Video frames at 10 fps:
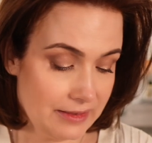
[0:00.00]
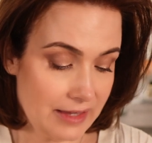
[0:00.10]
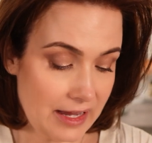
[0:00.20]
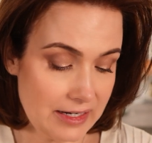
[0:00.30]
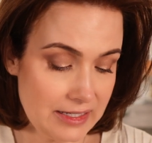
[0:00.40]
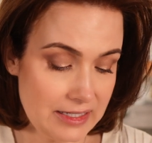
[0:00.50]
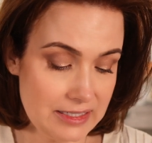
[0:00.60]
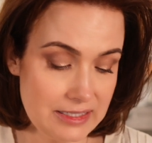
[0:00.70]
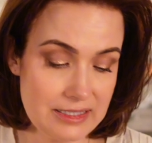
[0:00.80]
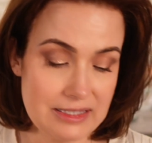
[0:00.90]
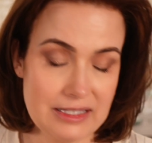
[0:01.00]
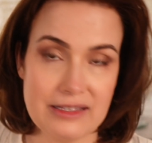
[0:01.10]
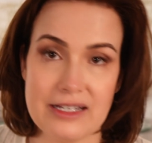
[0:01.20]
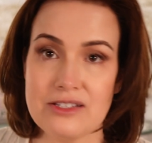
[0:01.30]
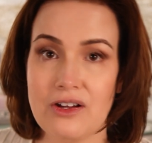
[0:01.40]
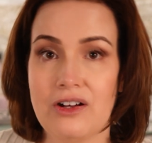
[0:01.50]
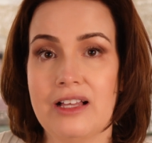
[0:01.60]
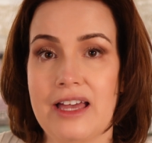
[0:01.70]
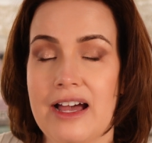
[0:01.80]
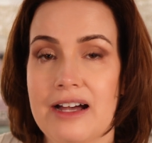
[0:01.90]
That's all
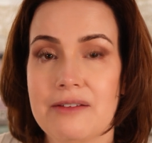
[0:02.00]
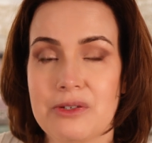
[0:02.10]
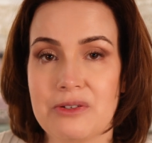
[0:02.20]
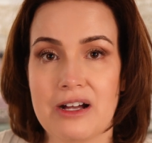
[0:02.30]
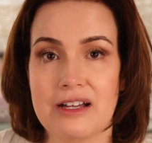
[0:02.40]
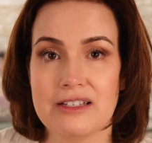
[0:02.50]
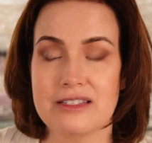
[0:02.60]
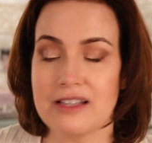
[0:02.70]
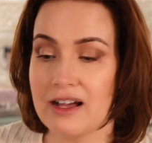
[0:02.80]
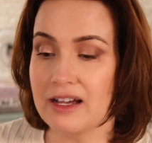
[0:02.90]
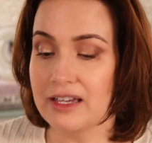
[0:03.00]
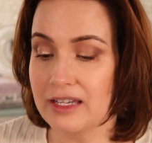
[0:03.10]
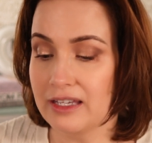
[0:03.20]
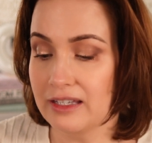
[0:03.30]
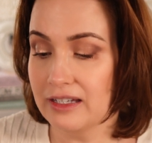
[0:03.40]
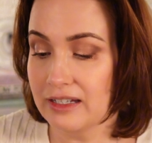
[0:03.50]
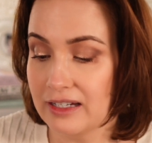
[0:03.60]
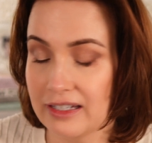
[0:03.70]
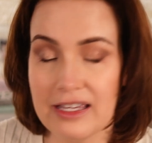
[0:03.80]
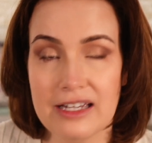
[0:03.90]
I have, you guys. I,
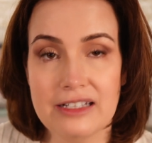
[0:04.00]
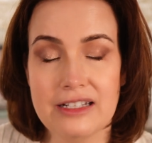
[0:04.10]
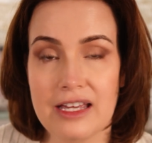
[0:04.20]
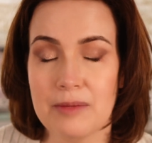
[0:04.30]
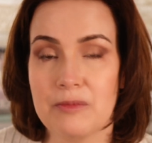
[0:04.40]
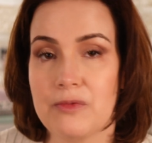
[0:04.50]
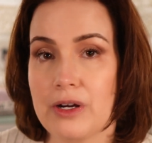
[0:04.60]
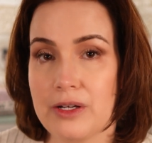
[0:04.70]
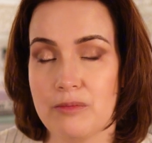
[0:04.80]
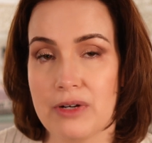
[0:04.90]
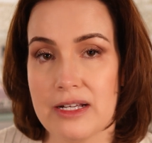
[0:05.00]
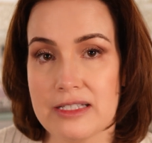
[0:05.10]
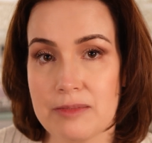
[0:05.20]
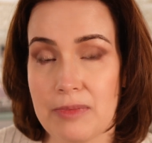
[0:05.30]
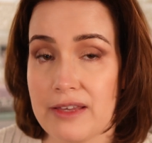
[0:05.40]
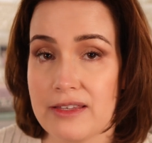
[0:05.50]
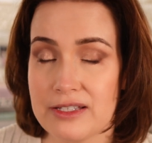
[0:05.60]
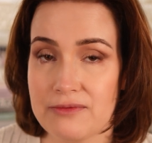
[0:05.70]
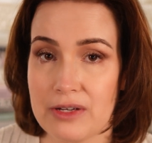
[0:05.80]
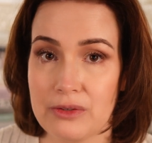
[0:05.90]
again, am very impressed by
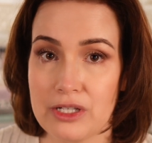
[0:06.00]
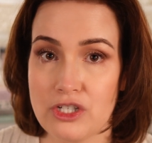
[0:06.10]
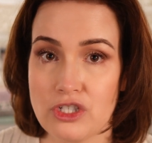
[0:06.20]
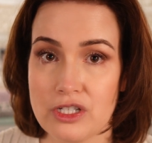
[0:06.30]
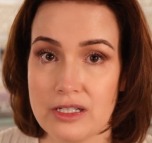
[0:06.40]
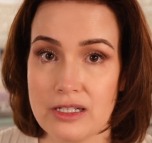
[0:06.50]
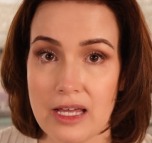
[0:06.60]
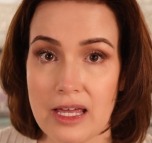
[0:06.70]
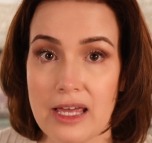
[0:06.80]
this foundation.